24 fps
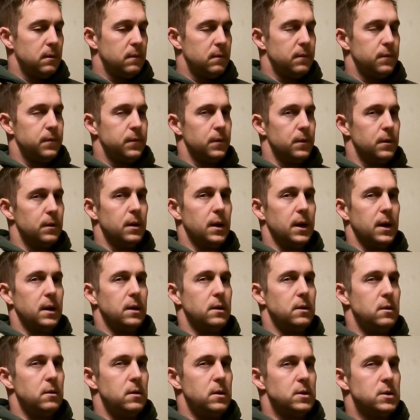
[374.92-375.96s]
for like a
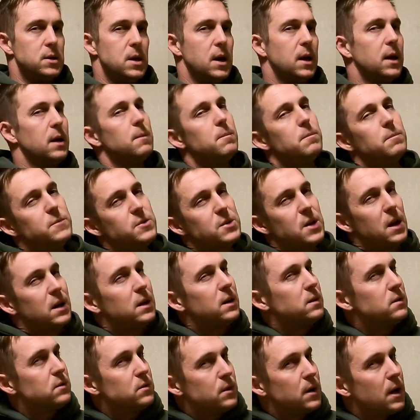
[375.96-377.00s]
duty shotgun.
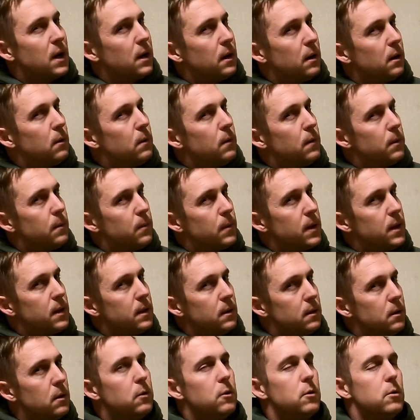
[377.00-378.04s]
Shotguns are kind of going the way of the
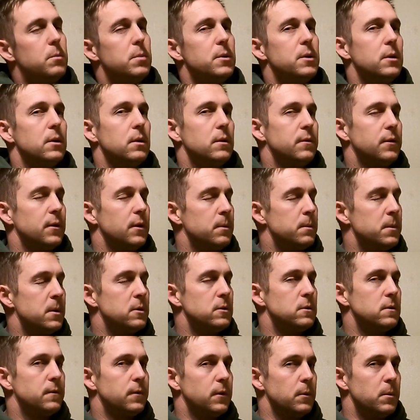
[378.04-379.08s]
dodo bird for
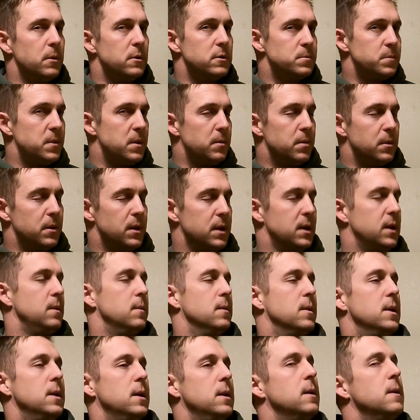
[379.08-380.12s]
most people
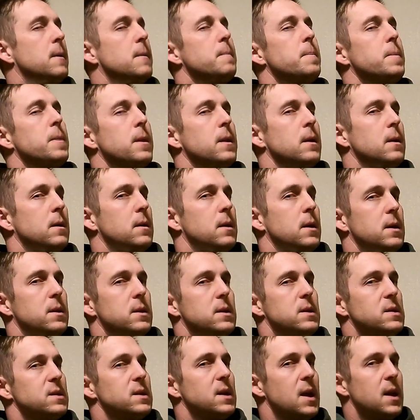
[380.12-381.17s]
anyway, and
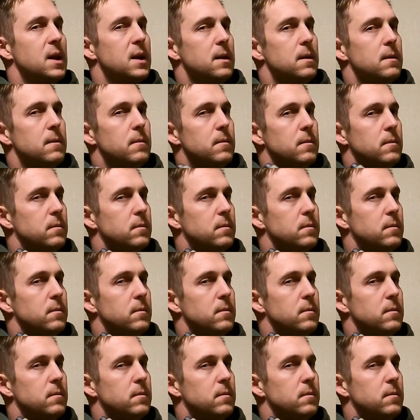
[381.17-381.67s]
this kind of